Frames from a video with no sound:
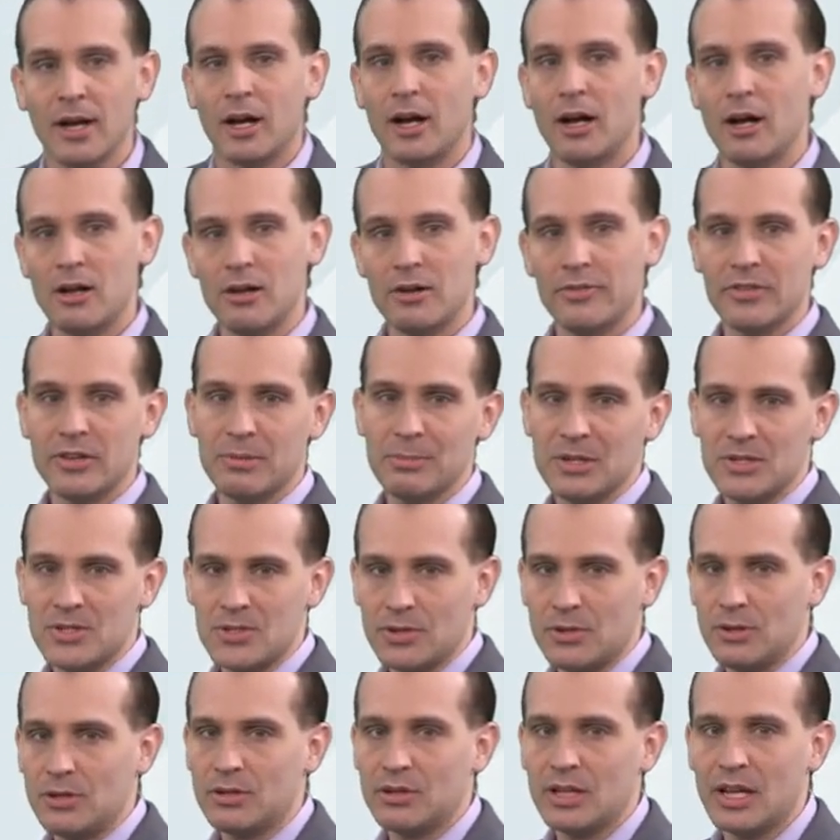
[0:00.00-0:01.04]
All of them
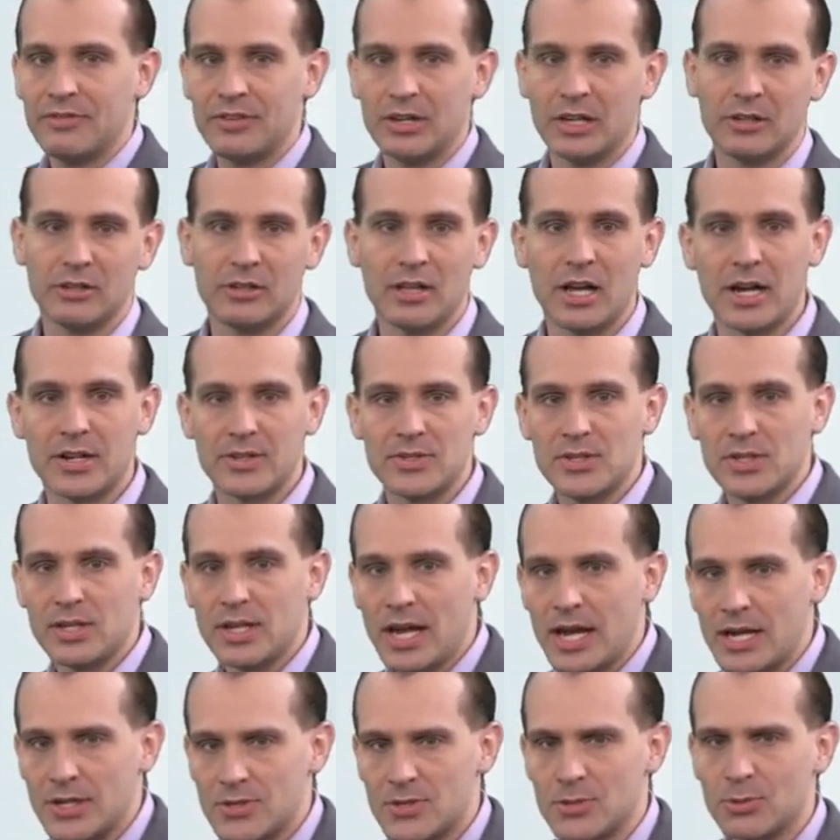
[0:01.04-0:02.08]
until 11 o'clock
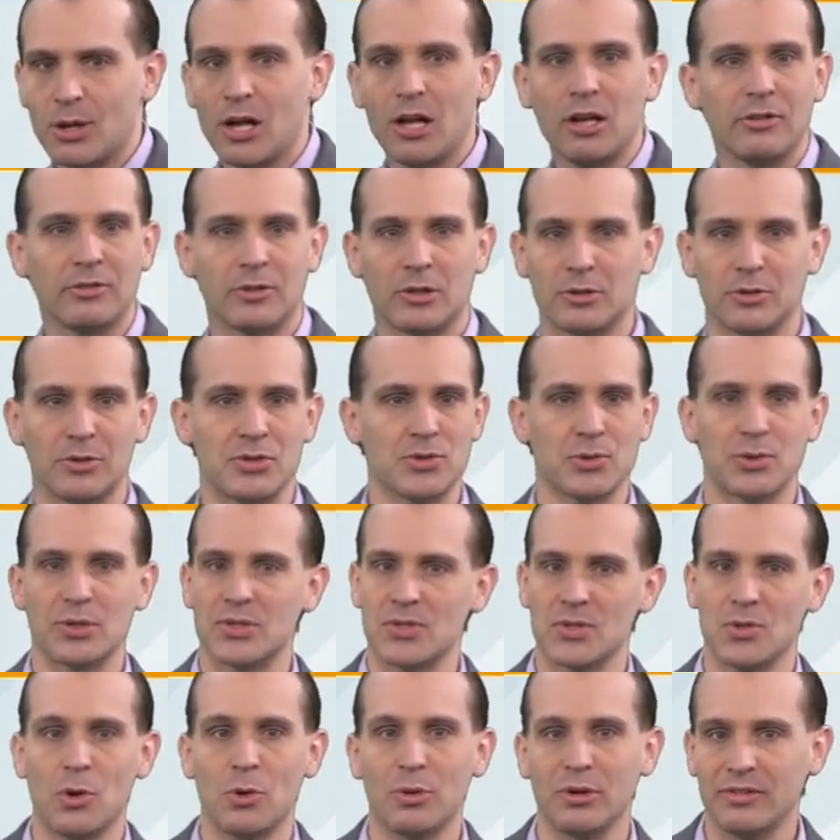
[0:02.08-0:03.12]
today. So all of our
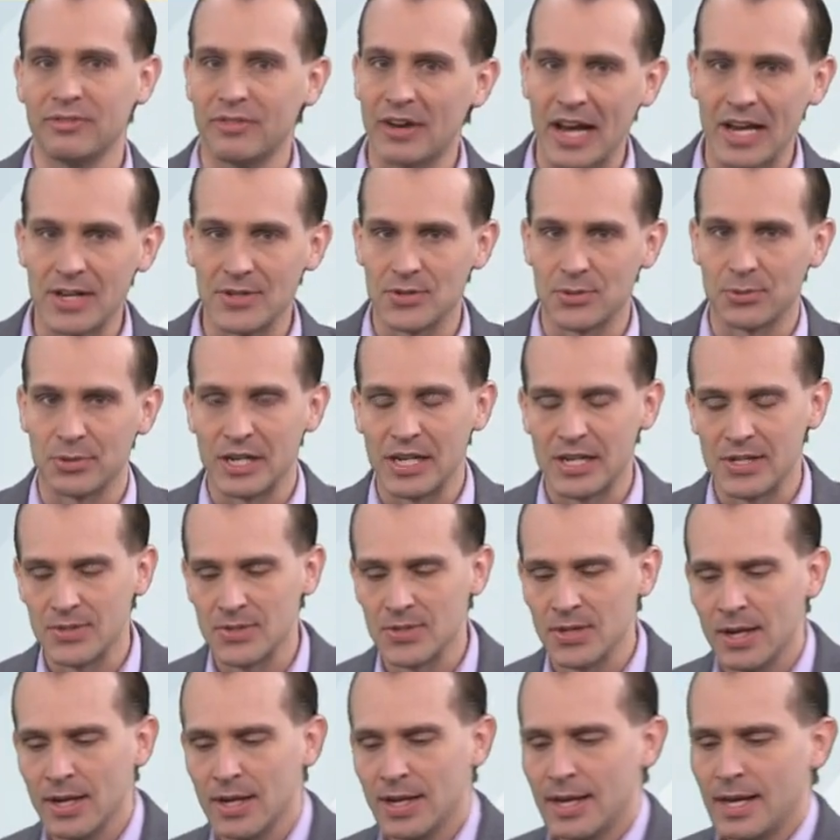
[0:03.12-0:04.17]
resorts, no
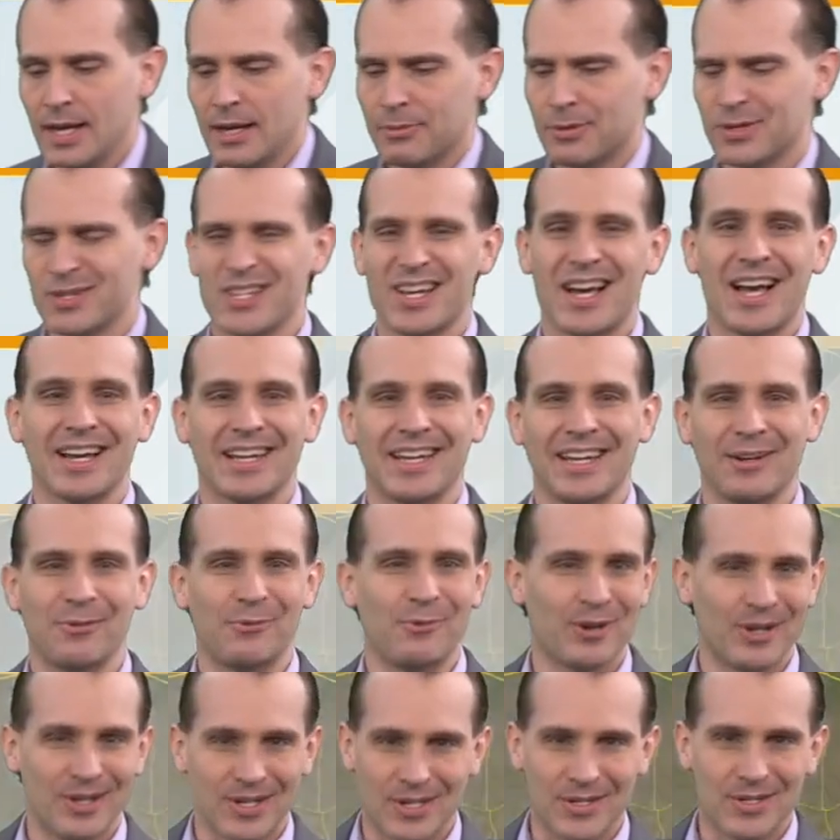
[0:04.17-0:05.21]
advisories. We're talking
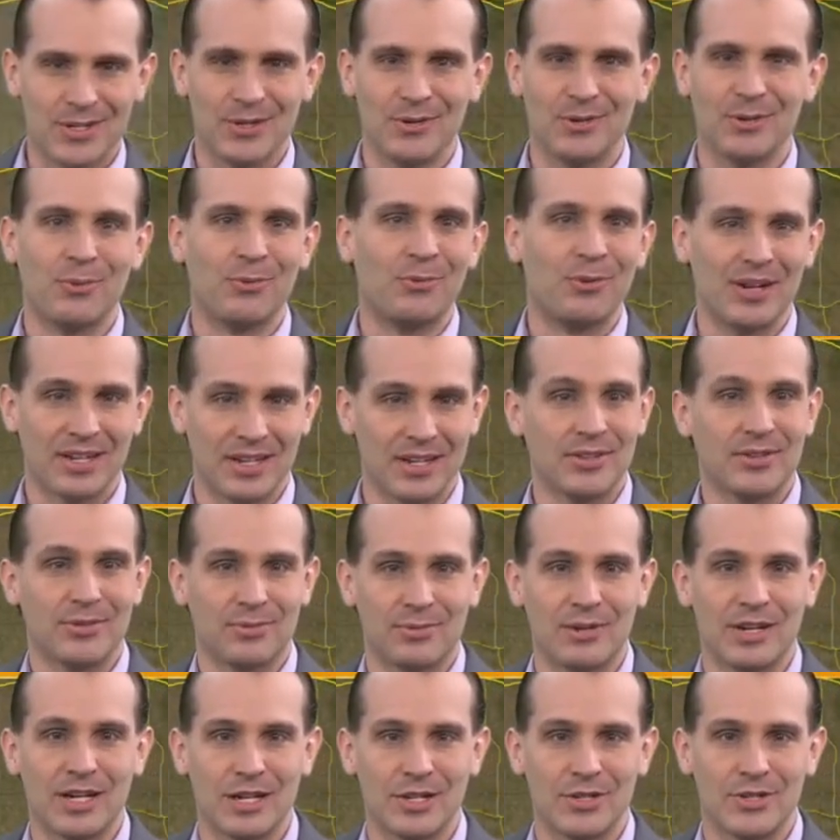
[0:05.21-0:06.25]
one to two to one to
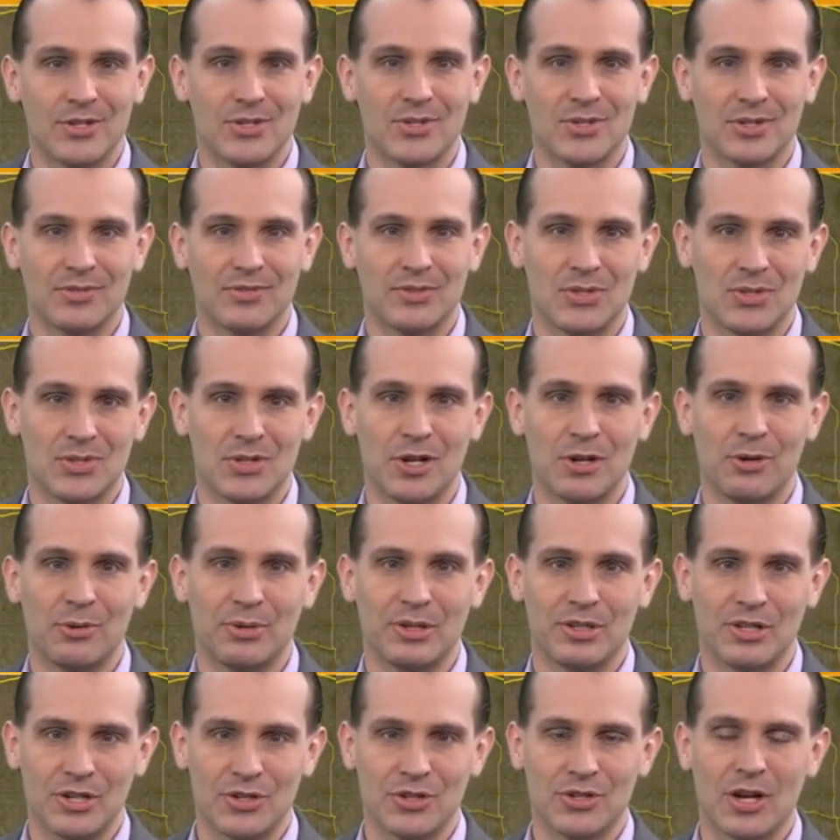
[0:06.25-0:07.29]
three inches of a snow
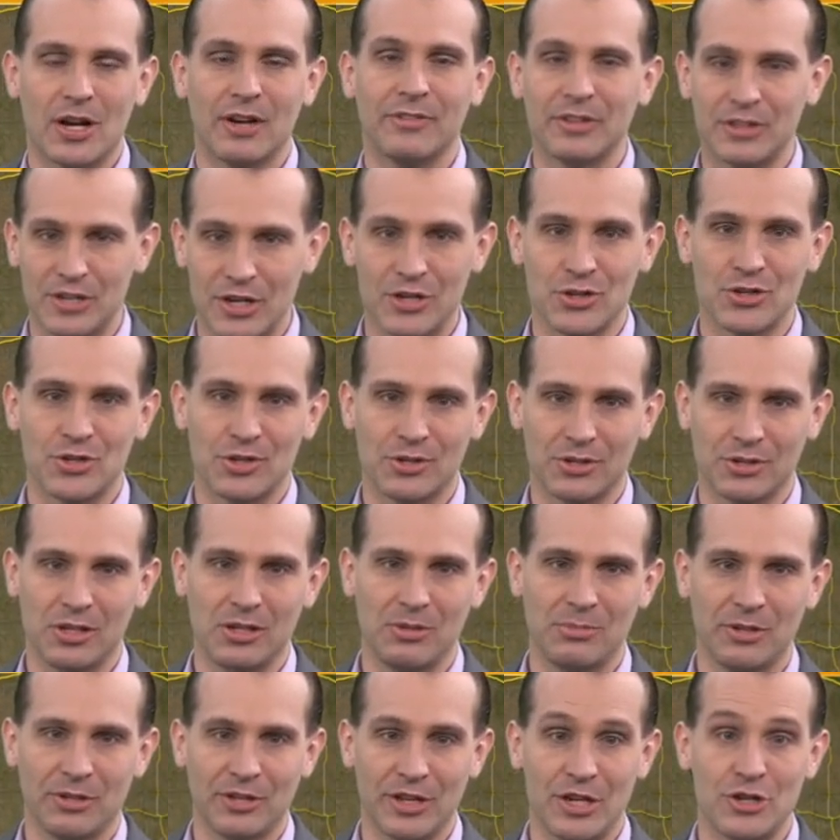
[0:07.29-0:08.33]
dish of additional
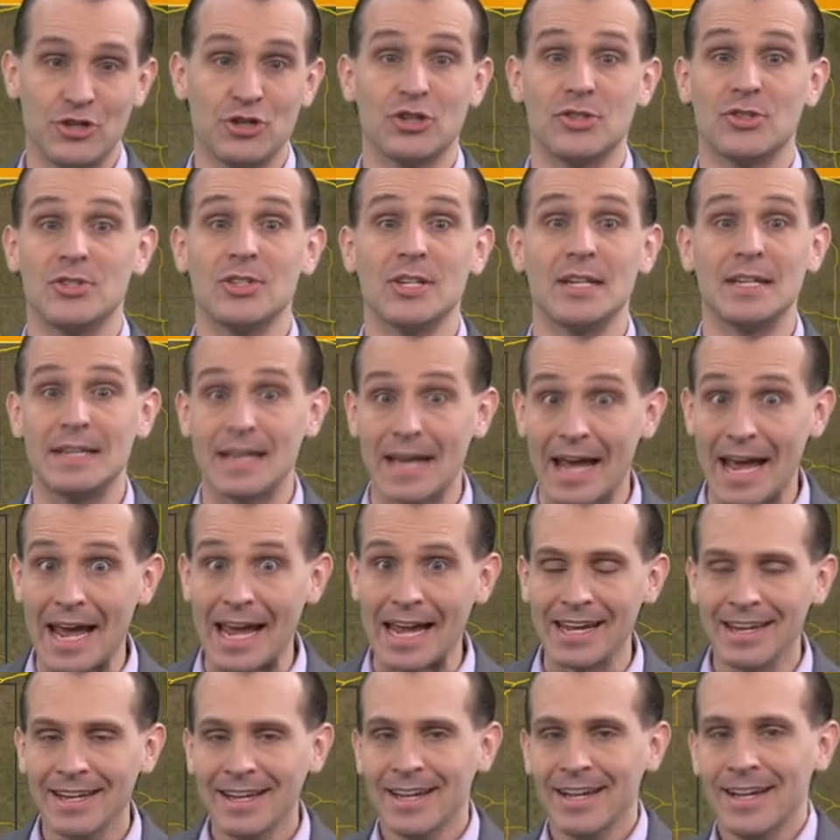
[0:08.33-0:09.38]
accumulation
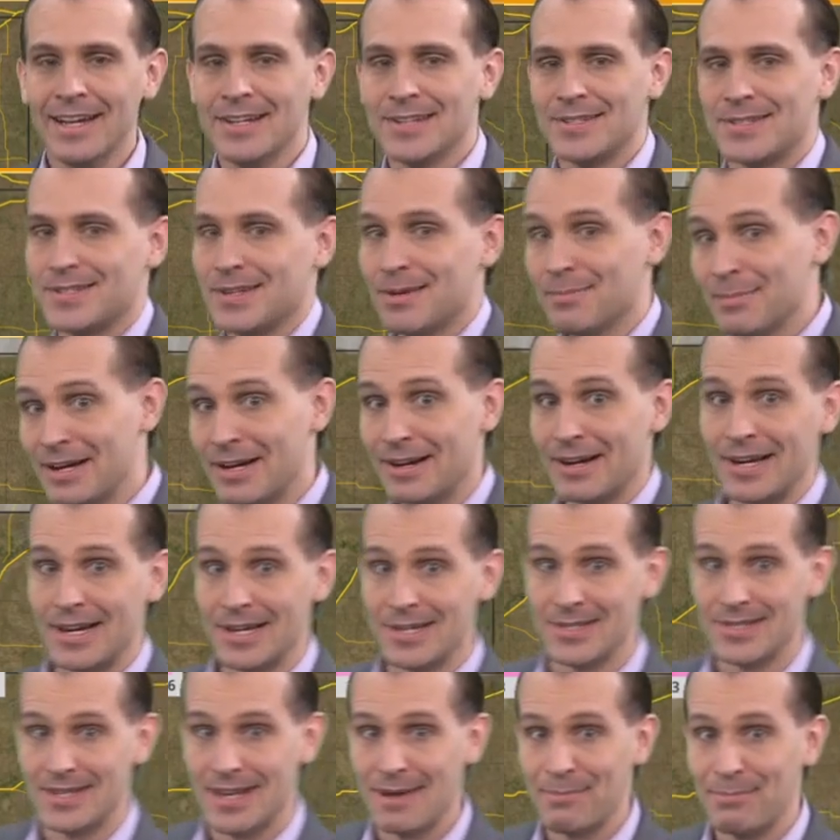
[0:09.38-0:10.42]
today. Some
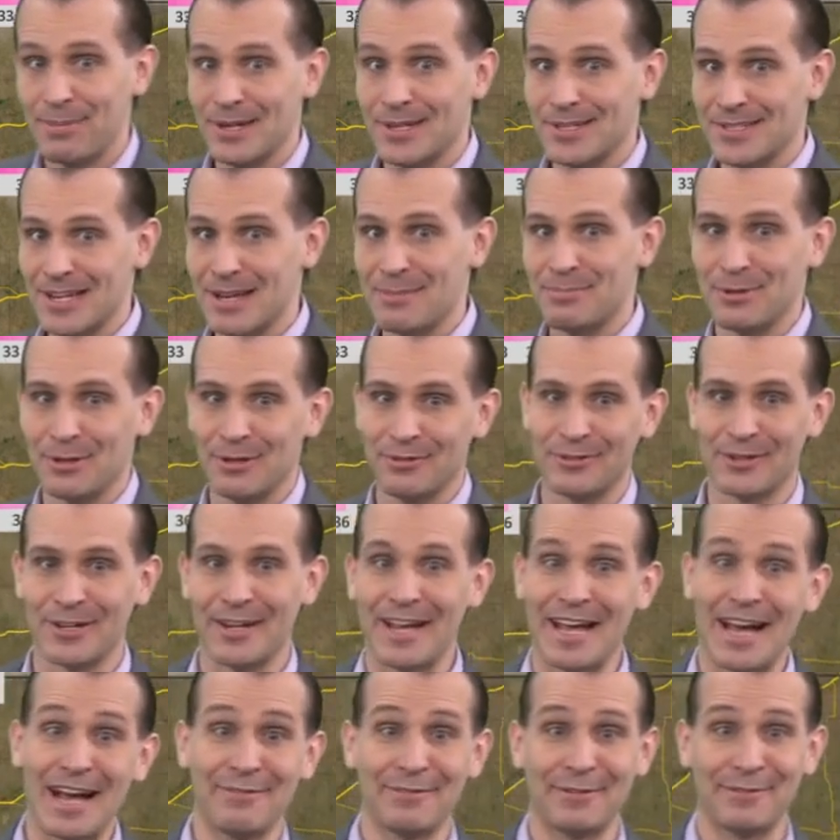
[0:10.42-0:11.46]
areas have picked up over a
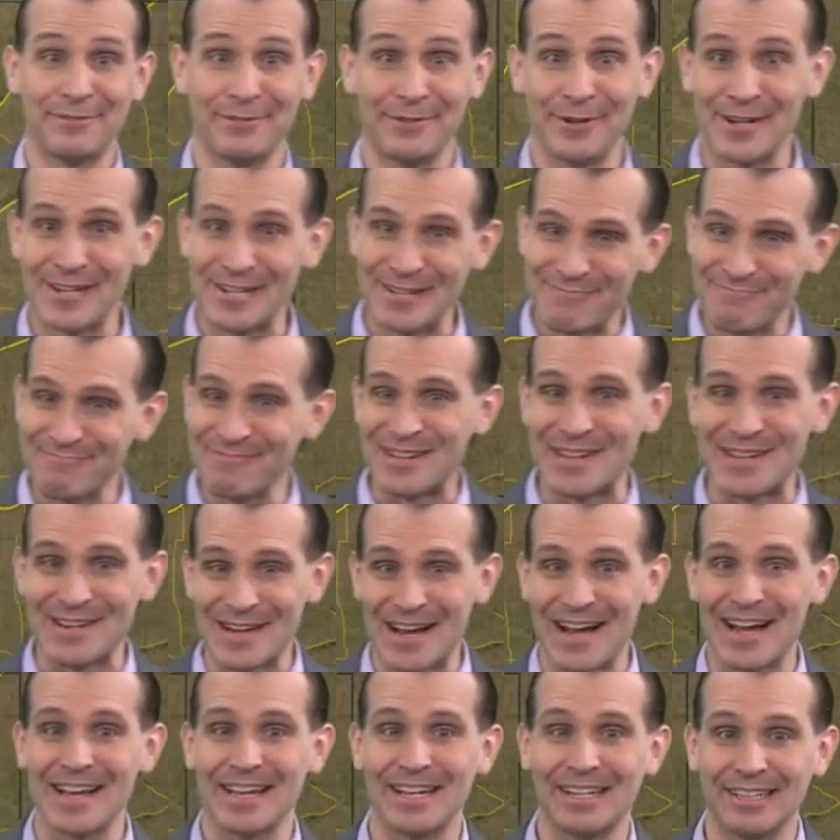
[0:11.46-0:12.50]
half a foot in
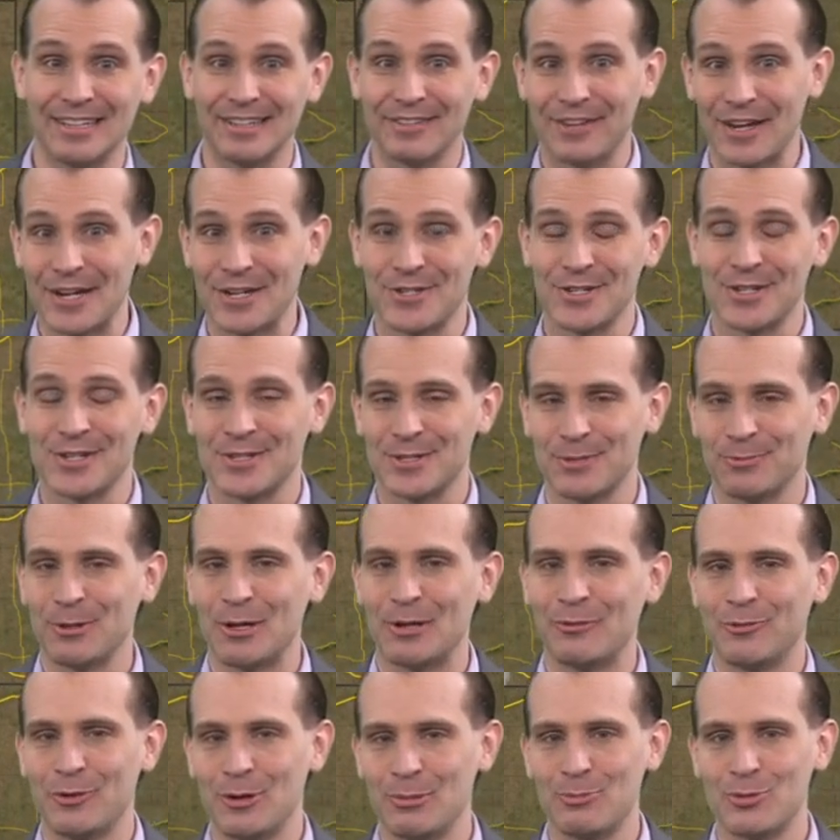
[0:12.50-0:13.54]
high elevations, and we'll
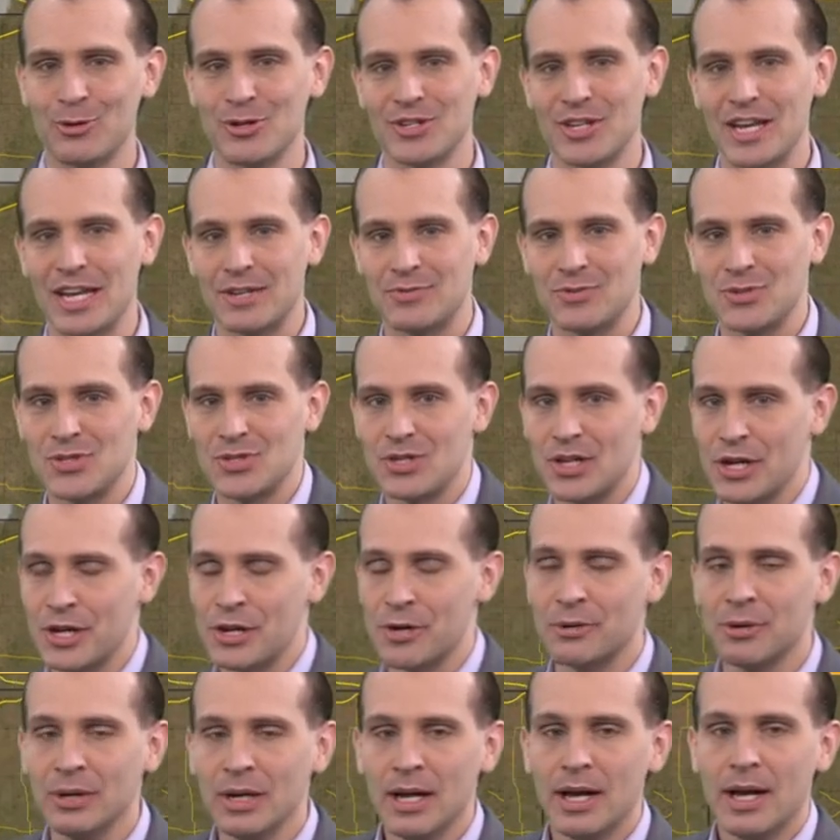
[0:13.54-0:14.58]
have one more day of
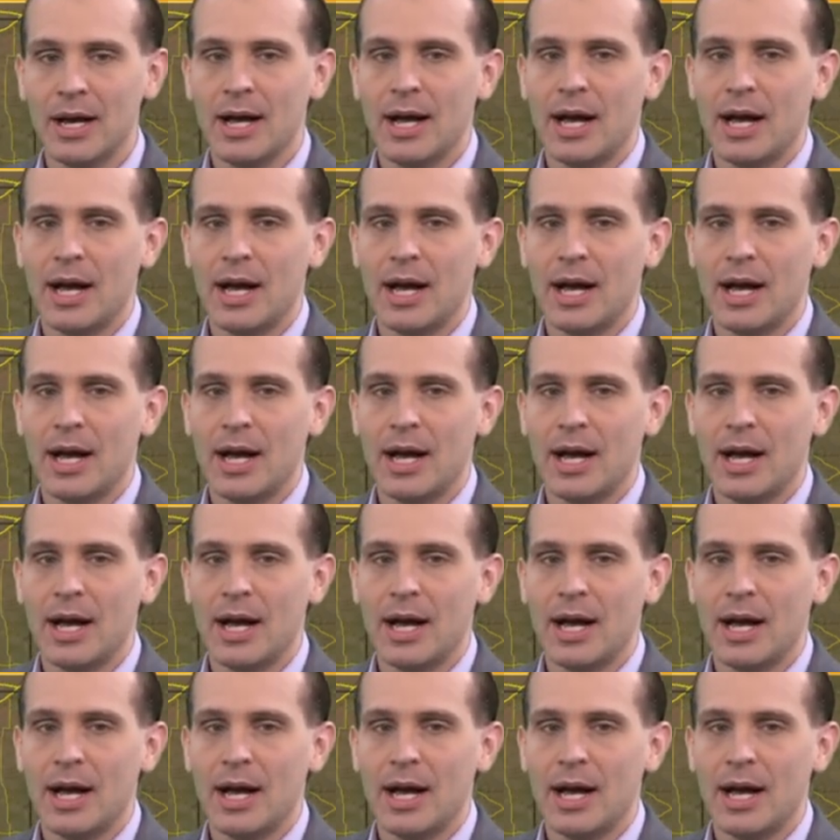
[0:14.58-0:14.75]
snow.